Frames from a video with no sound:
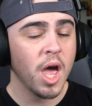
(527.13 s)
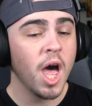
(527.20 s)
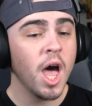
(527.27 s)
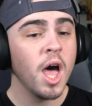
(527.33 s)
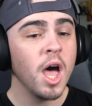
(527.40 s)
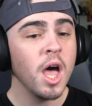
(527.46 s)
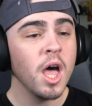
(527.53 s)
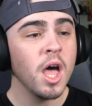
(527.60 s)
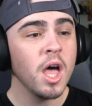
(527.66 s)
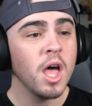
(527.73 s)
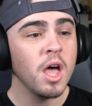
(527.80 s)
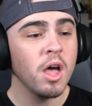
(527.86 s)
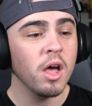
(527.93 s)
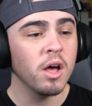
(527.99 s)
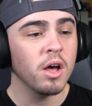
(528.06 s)

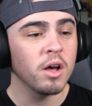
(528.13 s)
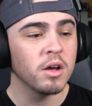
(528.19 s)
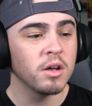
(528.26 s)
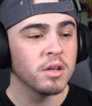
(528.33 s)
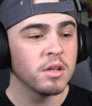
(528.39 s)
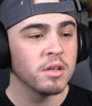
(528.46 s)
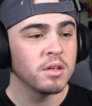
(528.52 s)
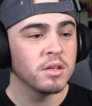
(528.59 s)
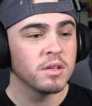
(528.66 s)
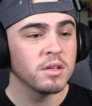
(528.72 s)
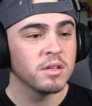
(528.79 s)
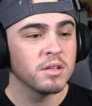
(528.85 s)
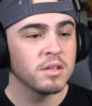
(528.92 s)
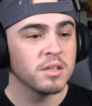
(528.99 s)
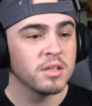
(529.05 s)
Oh.
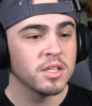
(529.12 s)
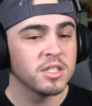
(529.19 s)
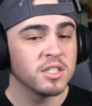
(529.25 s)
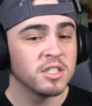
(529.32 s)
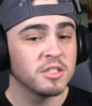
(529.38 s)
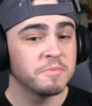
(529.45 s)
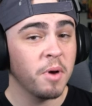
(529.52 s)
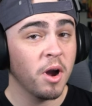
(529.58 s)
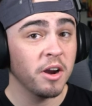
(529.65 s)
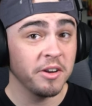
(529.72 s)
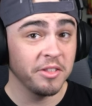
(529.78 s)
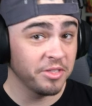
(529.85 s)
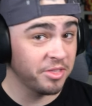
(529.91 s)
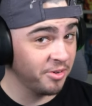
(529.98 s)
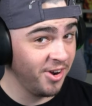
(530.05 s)

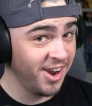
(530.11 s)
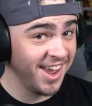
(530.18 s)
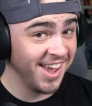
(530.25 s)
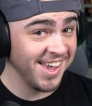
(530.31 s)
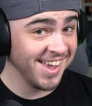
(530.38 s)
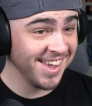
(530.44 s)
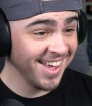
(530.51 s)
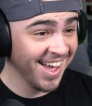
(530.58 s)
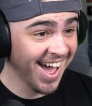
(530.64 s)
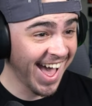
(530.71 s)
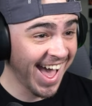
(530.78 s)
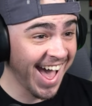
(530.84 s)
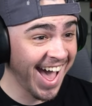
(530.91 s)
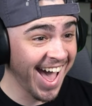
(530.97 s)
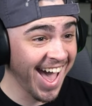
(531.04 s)
Spartan 3?
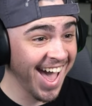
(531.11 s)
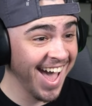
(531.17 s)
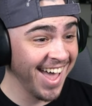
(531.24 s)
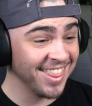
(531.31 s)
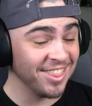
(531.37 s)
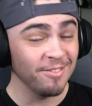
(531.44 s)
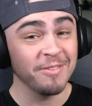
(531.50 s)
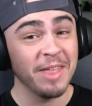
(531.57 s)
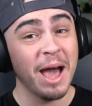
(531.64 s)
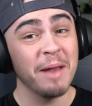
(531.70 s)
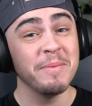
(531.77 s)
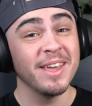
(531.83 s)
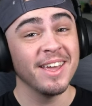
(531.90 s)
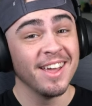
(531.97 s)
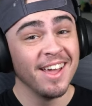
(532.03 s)
Ah, dude,
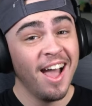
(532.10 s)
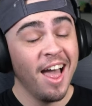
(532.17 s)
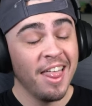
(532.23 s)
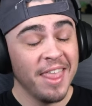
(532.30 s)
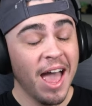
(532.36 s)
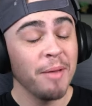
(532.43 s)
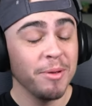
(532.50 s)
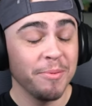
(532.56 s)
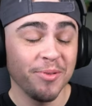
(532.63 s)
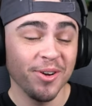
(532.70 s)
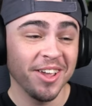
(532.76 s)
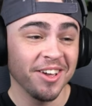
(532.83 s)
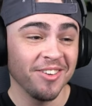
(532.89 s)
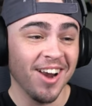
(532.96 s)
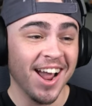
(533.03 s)
that'd be that'd be
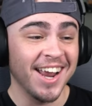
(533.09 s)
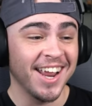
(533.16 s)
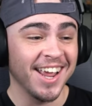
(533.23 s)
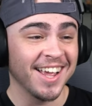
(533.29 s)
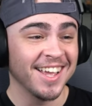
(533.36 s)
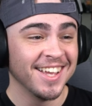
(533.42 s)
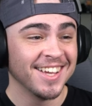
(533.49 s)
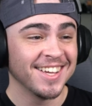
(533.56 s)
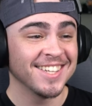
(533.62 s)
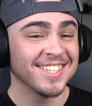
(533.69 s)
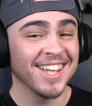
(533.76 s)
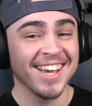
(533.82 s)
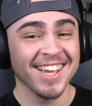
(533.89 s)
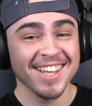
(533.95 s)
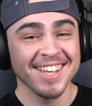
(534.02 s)
pretty good writing
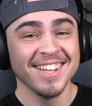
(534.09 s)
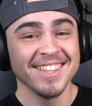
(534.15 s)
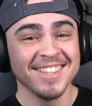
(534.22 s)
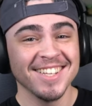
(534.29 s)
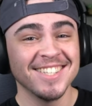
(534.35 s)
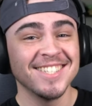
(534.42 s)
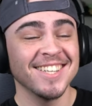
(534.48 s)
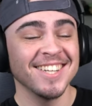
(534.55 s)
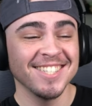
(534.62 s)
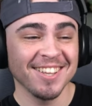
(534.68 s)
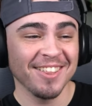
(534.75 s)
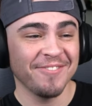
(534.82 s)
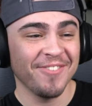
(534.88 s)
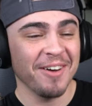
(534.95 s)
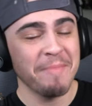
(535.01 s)
cuz like the sins
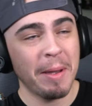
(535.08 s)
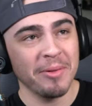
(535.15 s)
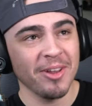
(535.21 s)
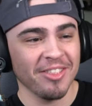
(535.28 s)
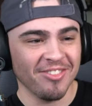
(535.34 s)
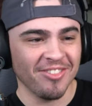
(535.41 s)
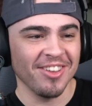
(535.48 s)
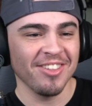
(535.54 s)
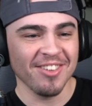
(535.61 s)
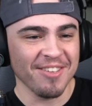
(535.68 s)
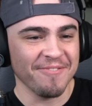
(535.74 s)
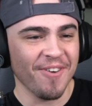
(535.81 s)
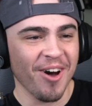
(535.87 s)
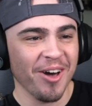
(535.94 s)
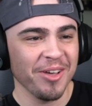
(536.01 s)
of the maybe not the sins of
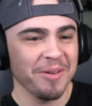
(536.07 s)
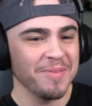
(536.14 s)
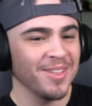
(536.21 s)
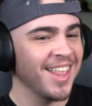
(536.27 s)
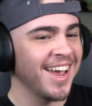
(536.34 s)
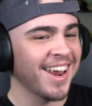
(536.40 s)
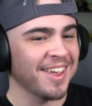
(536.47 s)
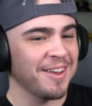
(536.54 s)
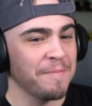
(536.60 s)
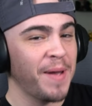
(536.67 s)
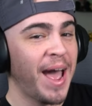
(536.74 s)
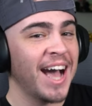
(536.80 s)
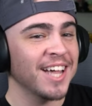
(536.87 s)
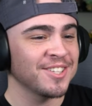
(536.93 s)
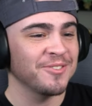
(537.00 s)
the father, but like your
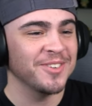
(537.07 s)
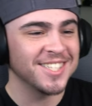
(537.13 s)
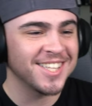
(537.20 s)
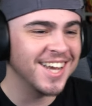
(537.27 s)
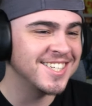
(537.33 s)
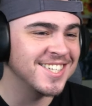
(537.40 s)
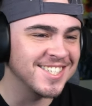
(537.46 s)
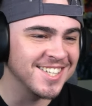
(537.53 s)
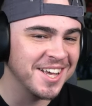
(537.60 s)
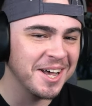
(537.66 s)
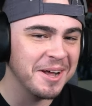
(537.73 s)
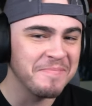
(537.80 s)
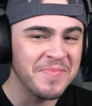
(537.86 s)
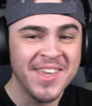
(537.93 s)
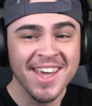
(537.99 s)
past always catches
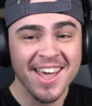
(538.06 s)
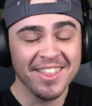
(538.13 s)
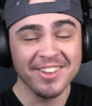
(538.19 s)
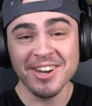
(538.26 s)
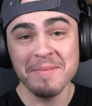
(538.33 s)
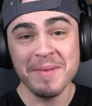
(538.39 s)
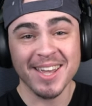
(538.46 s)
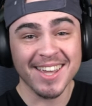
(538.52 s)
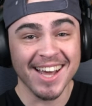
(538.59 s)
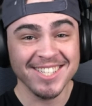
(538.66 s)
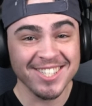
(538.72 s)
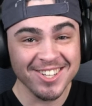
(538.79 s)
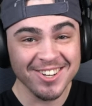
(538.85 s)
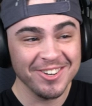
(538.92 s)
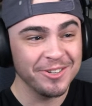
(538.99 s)
up. And they're trying to make
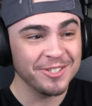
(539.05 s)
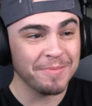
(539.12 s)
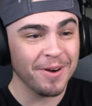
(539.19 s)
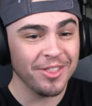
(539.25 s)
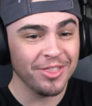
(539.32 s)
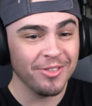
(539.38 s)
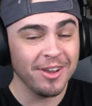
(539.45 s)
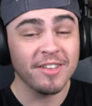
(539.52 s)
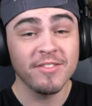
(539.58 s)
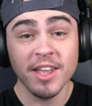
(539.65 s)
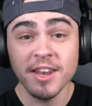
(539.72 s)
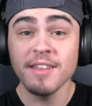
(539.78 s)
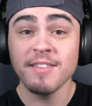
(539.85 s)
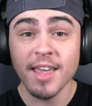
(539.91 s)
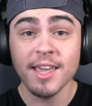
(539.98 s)
Kessler into a Spartan 3 cuz
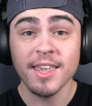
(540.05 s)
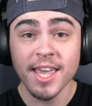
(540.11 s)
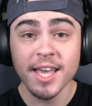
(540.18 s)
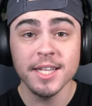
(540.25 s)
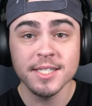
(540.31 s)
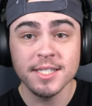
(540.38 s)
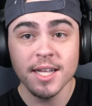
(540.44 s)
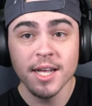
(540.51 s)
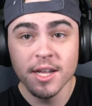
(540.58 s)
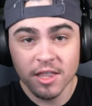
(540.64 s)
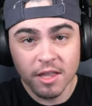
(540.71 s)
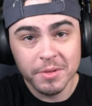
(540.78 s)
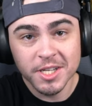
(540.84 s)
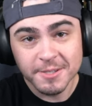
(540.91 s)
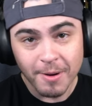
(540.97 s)
they did take kids
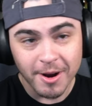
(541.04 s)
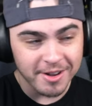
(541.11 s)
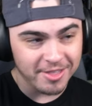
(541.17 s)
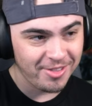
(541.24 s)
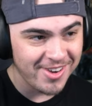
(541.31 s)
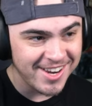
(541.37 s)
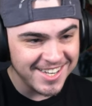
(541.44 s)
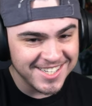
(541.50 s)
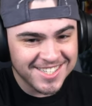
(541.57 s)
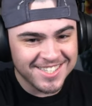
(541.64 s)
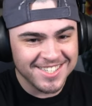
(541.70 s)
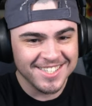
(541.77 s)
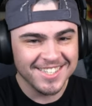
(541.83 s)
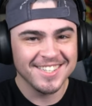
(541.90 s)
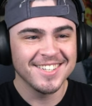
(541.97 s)
to be Spartan
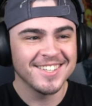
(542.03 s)
3s.